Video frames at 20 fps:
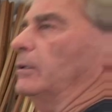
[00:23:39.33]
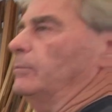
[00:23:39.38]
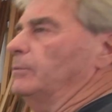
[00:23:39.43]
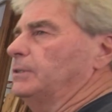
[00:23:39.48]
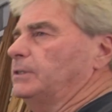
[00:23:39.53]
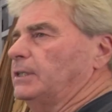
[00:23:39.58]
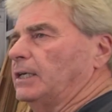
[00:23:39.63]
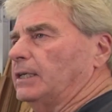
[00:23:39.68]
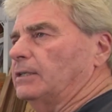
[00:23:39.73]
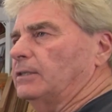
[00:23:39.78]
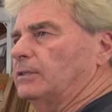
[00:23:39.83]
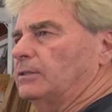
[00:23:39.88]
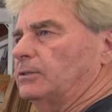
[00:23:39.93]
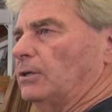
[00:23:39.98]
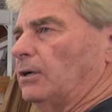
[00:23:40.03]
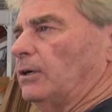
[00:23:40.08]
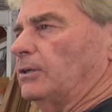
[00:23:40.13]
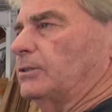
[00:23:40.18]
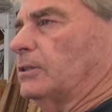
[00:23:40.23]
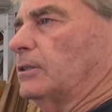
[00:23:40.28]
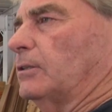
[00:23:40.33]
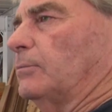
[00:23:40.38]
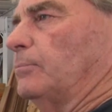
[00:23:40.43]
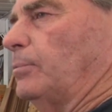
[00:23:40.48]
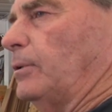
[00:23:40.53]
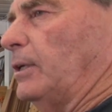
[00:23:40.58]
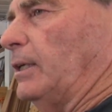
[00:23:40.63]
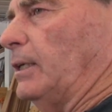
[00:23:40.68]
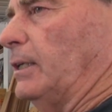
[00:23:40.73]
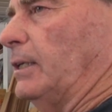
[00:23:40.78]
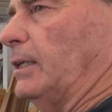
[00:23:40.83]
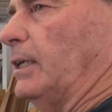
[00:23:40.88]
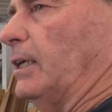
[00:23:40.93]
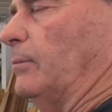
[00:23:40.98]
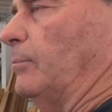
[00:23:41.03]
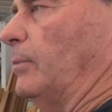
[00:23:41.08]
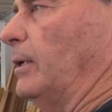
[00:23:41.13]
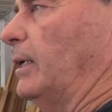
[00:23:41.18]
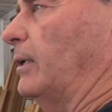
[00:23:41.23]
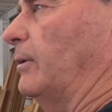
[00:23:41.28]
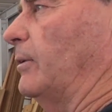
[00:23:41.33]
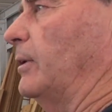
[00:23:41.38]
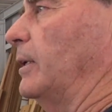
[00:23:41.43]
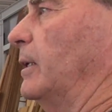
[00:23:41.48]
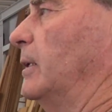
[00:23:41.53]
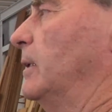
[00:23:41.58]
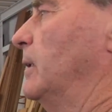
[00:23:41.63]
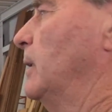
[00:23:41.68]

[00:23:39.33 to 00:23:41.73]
it would take to charge a completely dead battery.